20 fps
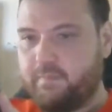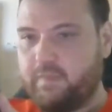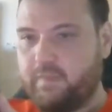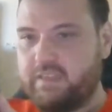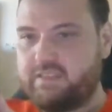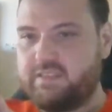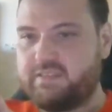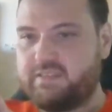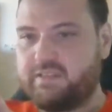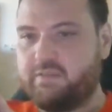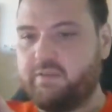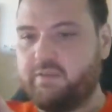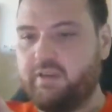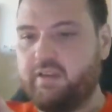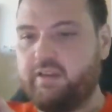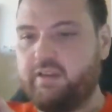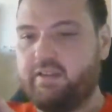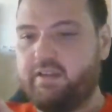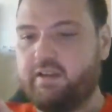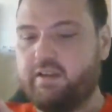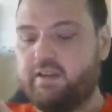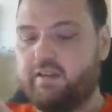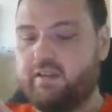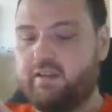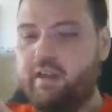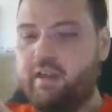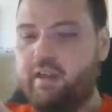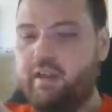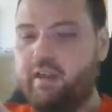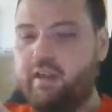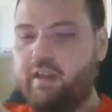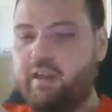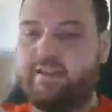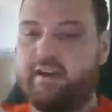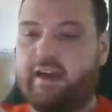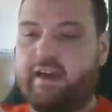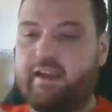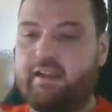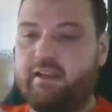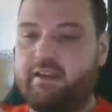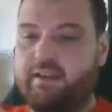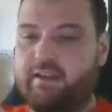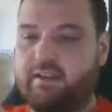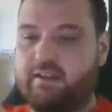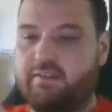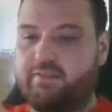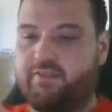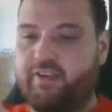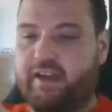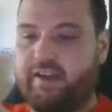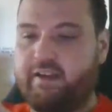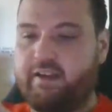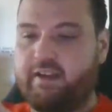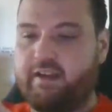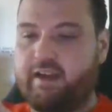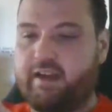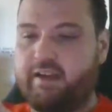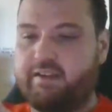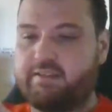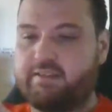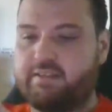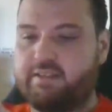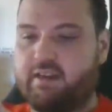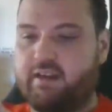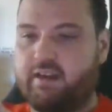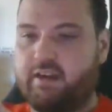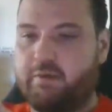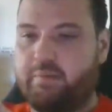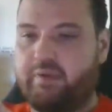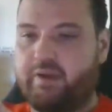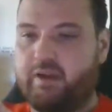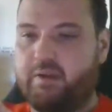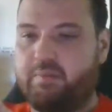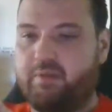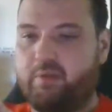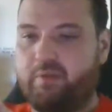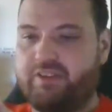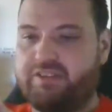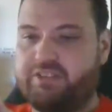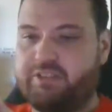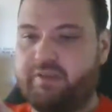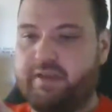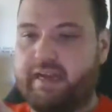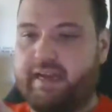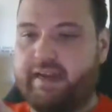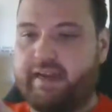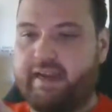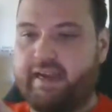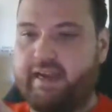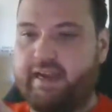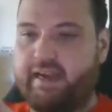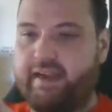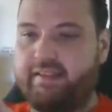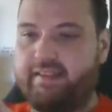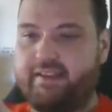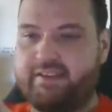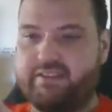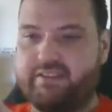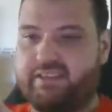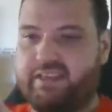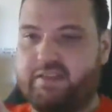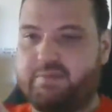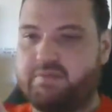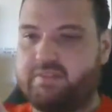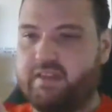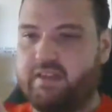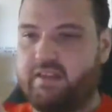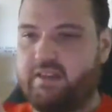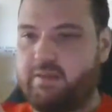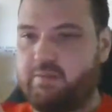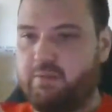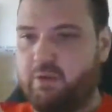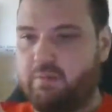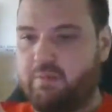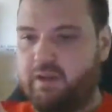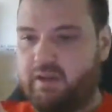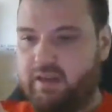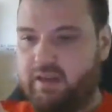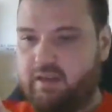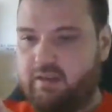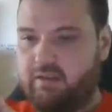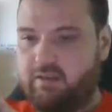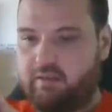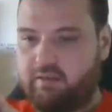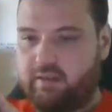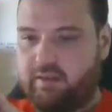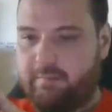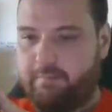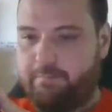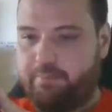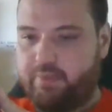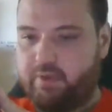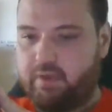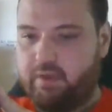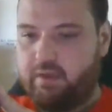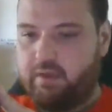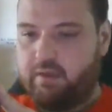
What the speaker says: This isn't really the dialing and the finding guys is the hard part, but once you got a guy, they just keep sending you more money. Hold on.